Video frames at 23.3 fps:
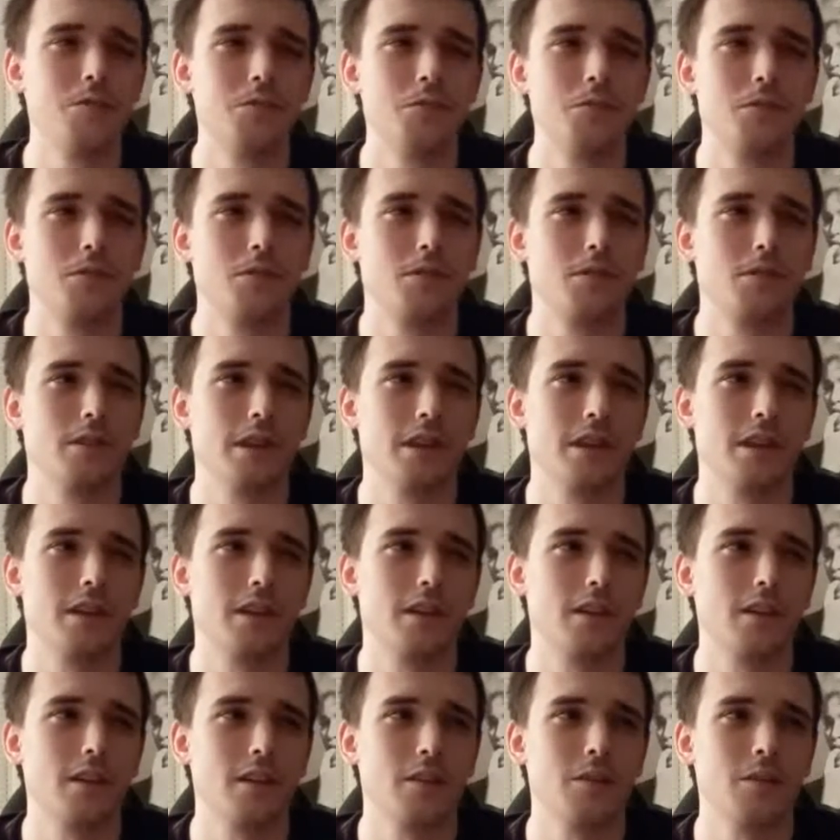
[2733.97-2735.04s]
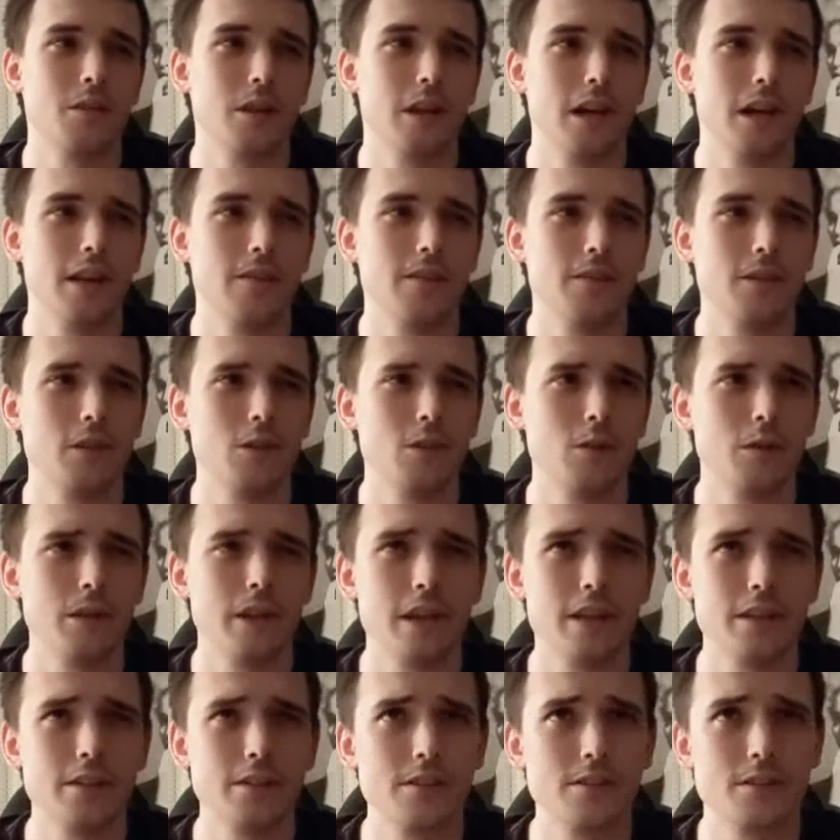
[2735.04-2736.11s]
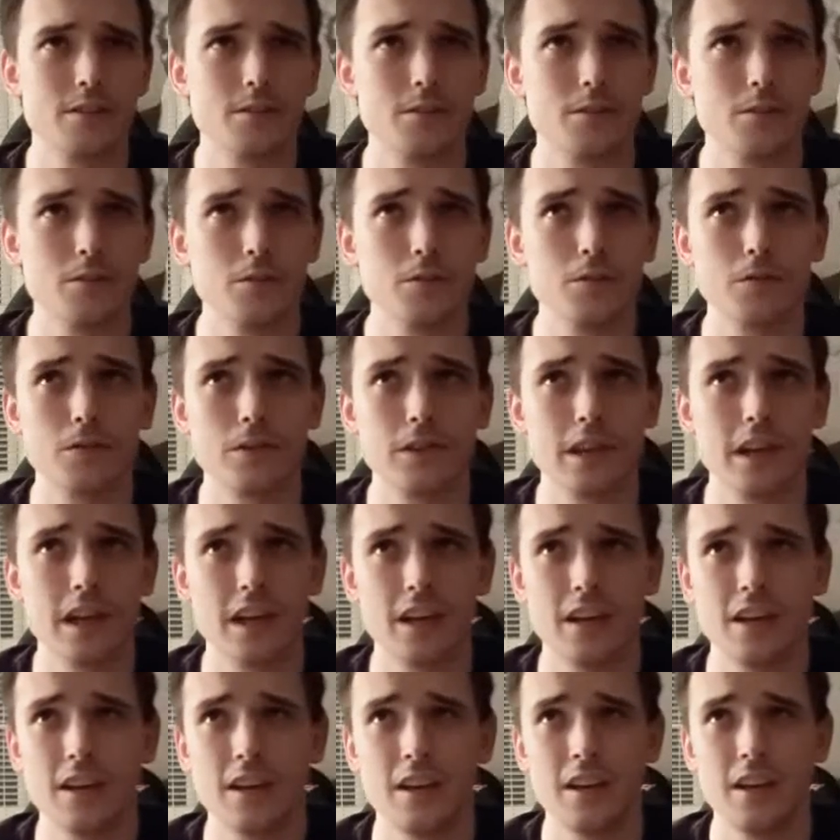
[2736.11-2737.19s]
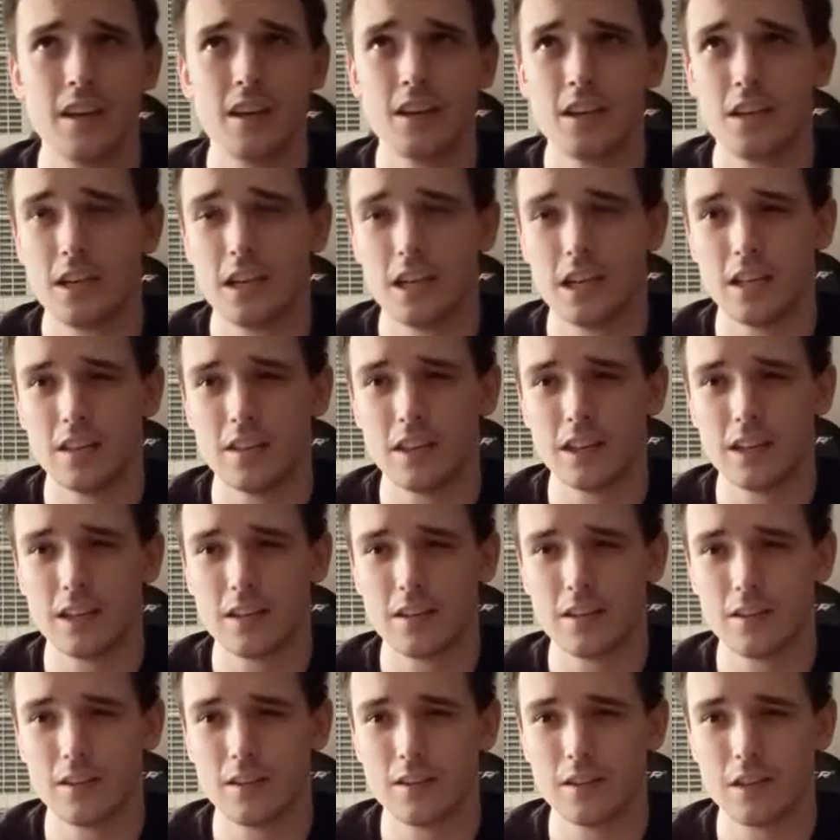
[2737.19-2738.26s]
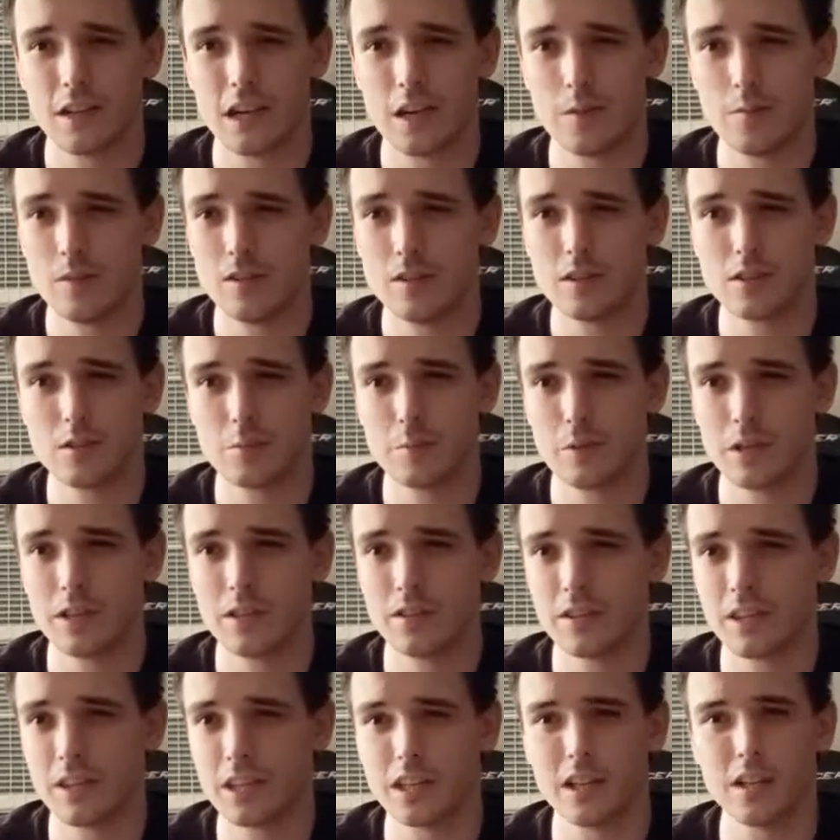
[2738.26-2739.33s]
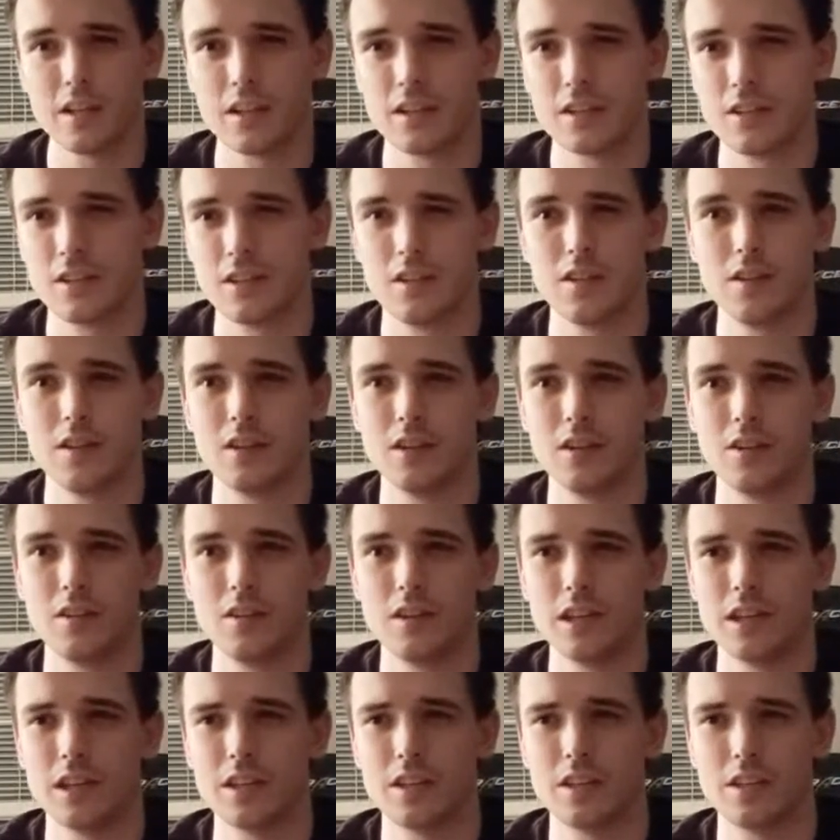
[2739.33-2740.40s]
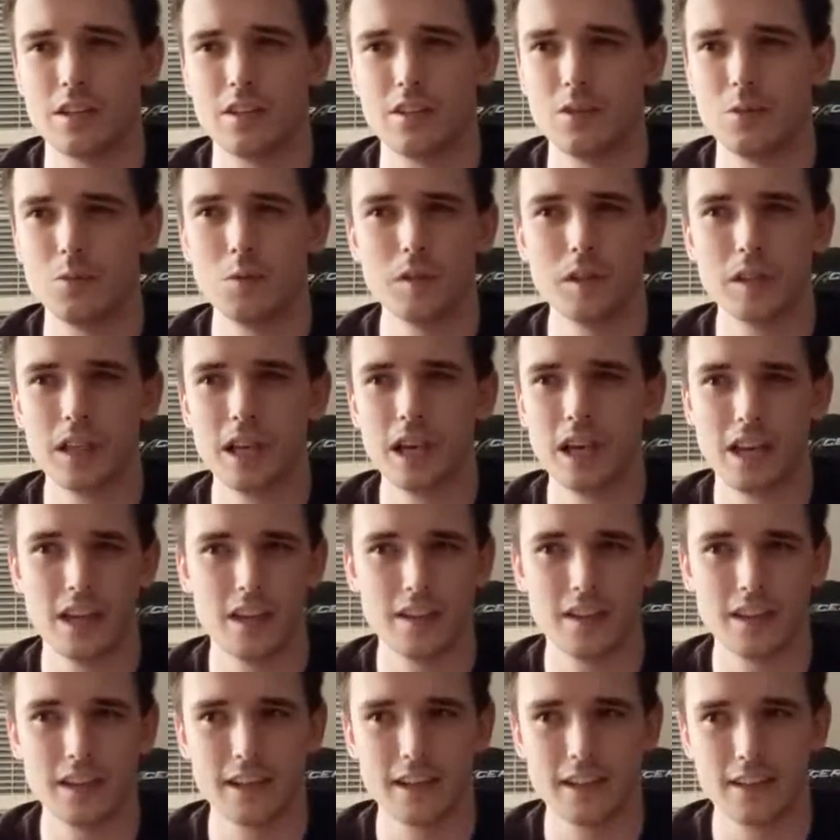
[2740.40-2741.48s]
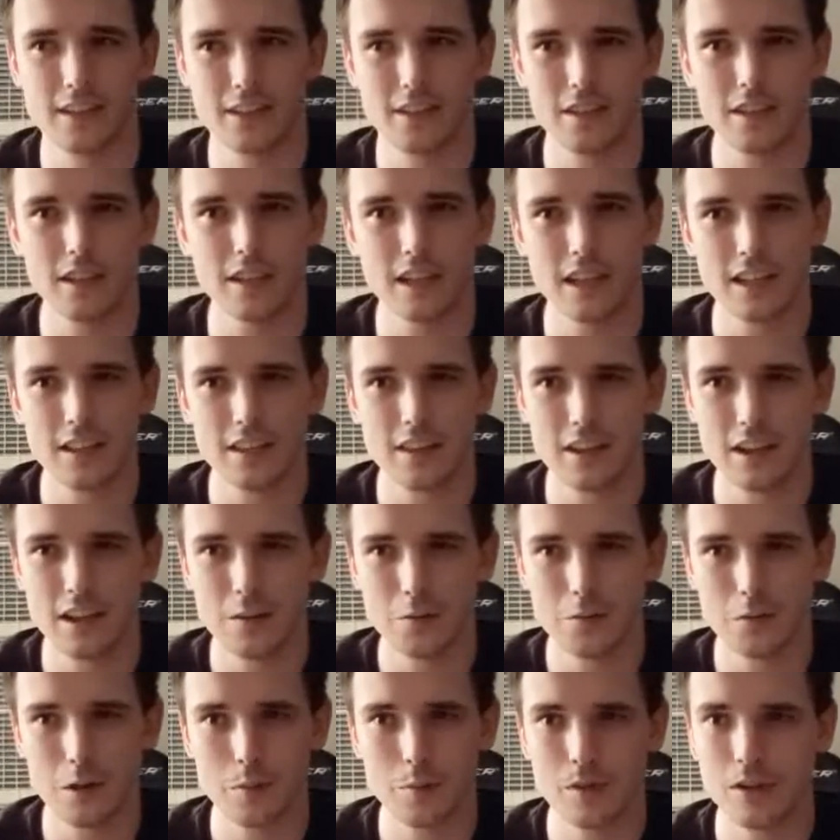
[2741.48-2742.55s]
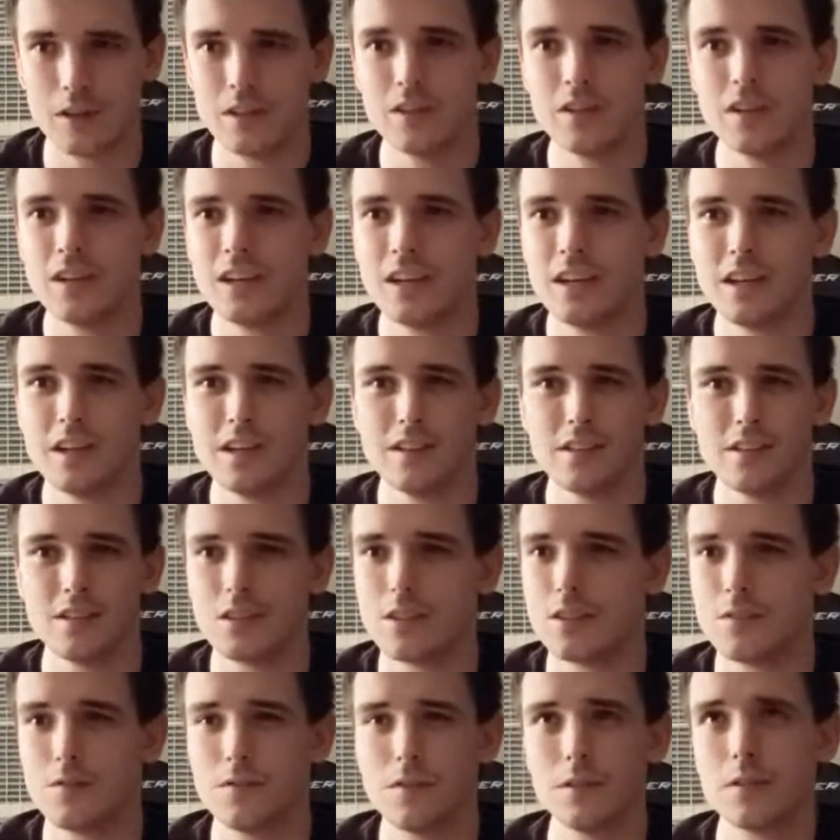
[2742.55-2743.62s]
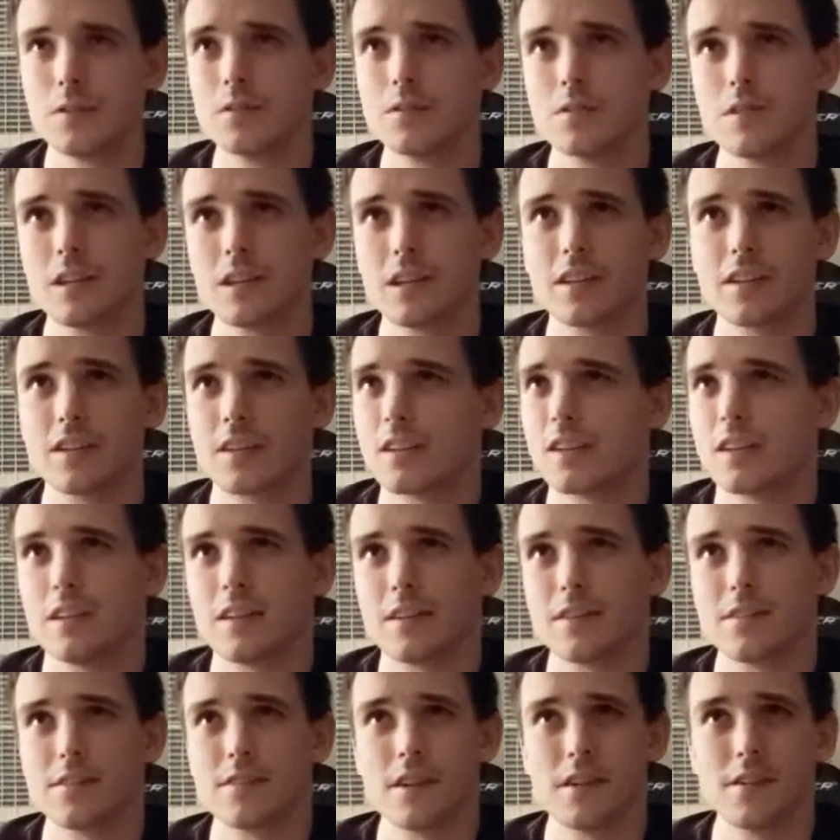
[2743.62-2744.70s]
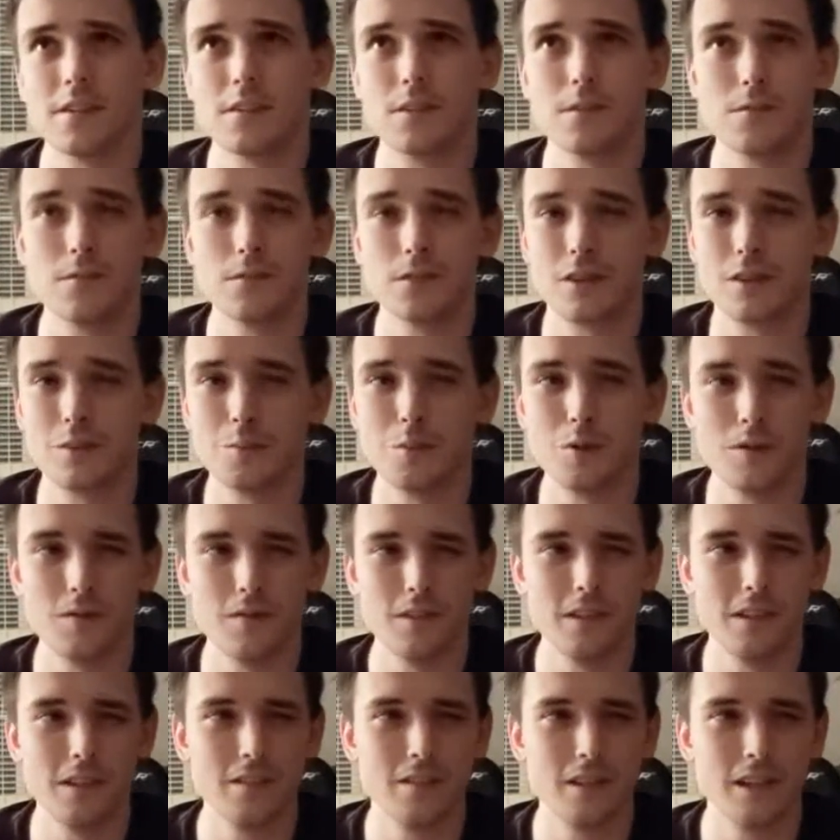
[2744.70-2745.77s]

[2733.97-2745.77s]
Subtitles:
So it's just like you kind of go against the rule for that, and like the time that's spent like doing that, like to get that weapon, just feels like excessive to the movie.